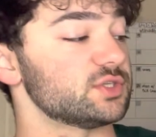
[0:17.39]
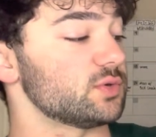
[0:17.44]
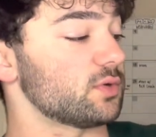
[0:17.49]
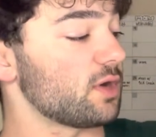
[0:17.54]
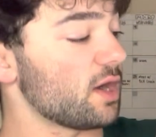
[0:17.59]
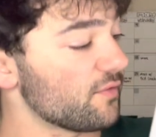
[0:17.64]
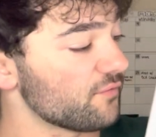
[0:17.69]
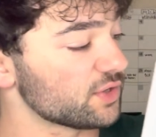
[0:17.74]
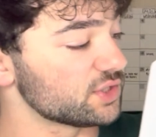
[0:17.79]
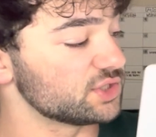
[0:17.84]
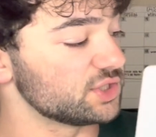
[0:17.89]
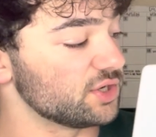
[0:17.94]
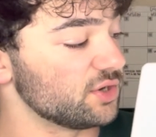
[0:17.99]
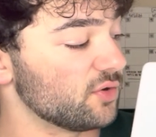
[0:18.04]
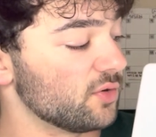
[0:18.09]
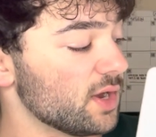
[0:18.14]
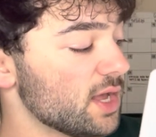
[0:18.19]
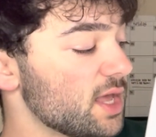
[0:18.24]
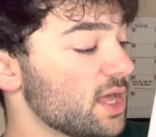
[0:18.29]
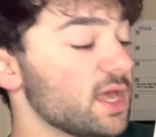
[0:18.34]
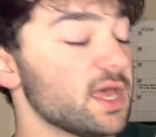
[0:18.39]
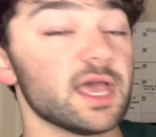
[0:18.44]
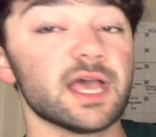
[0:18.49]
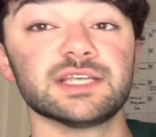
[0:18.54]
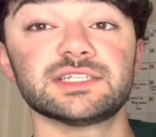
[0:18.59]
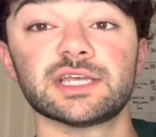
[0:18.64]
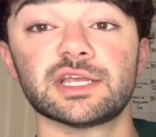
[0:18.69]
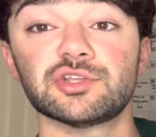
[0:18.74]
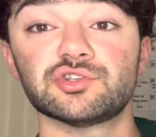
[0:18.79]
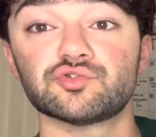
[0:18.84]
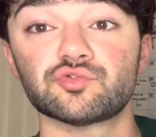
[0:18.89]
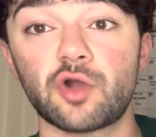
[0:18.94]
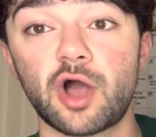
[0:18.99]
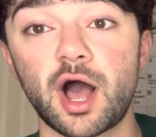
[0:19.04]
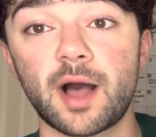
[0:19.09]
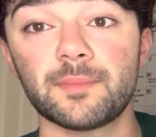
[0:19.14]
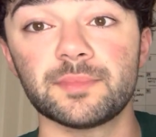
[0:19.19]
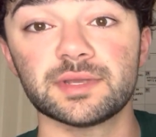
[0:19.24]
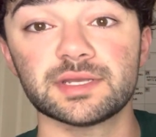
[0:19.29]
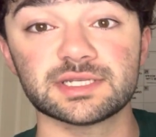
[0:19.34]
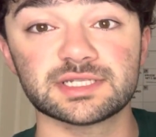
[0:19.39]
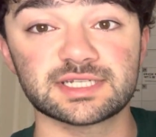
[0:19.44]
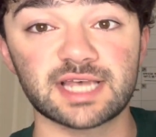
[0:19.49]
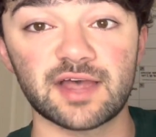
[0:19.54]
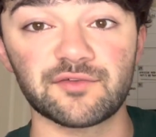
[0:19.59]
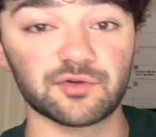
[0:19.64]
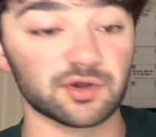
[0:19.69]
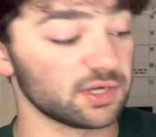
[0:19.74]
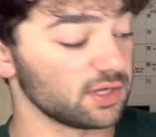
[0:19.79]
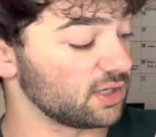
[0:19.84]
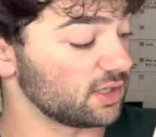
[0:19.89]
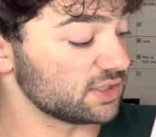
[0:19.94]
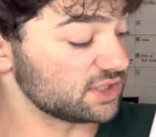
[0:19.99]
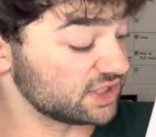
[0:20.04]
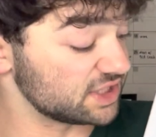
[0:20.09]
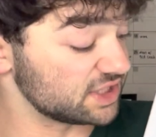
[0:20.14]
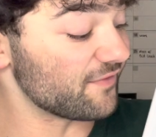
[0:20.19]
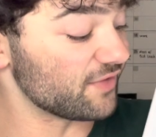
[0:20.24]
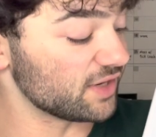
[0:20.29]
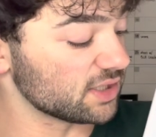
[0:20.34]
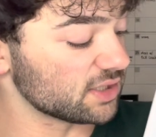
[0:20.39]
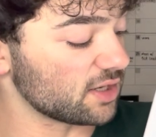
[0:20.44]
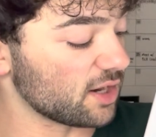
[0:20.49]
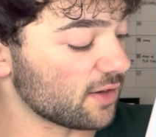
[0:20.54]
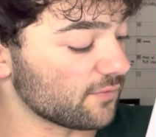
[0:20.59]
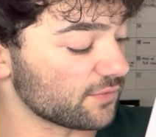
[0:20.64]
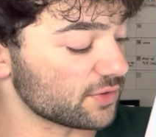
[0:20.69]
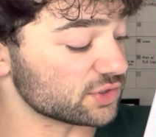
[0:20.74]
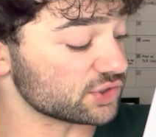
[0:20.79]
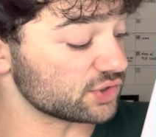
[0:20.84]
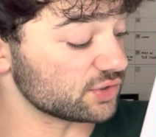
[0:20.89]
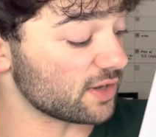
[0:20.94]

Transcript: So cover two is a drop seven coverage.